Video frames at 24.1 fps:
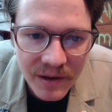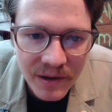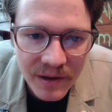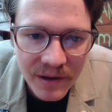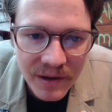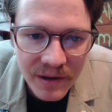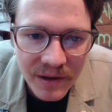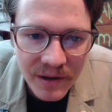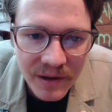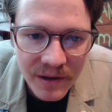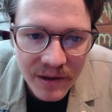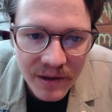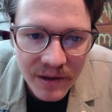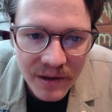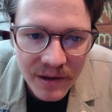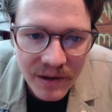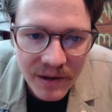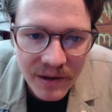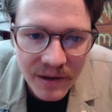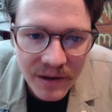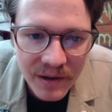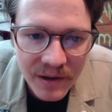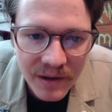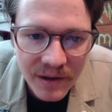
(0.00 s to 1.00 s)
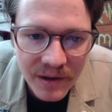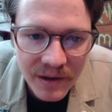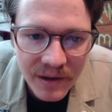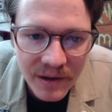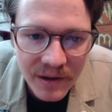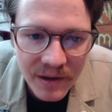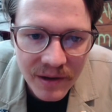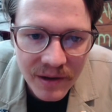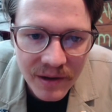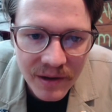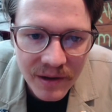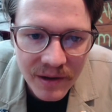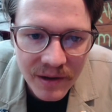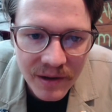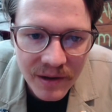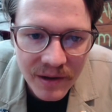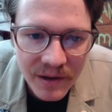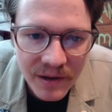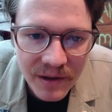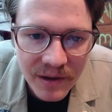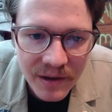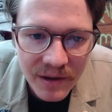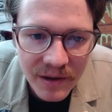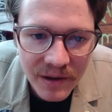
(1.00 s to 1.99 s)
put this puzzle together so
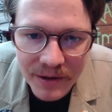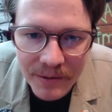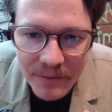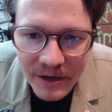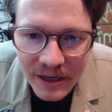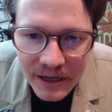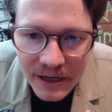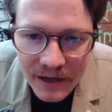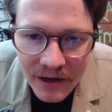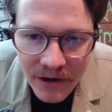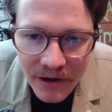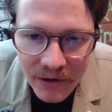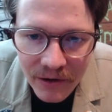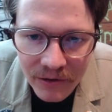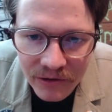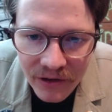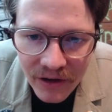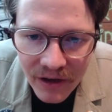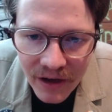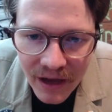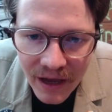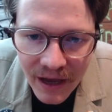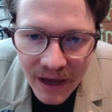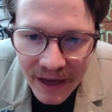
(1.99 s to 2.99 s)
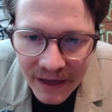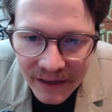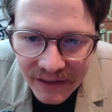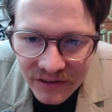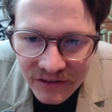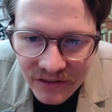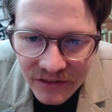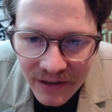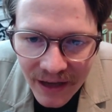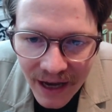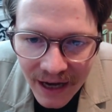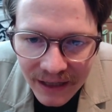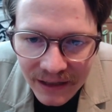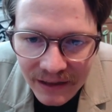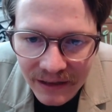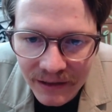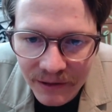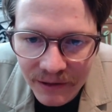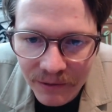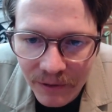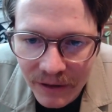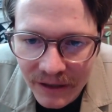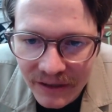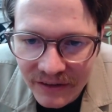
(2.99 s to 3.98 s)
everybody knows
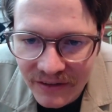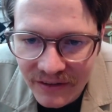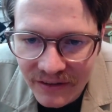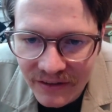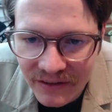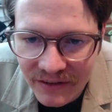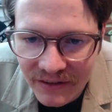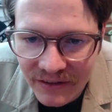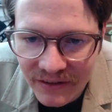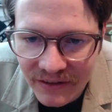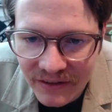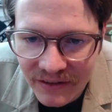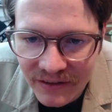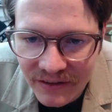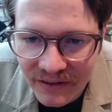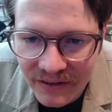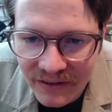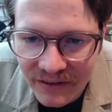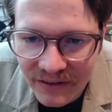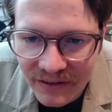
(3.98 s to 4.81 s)
exactly what is happening.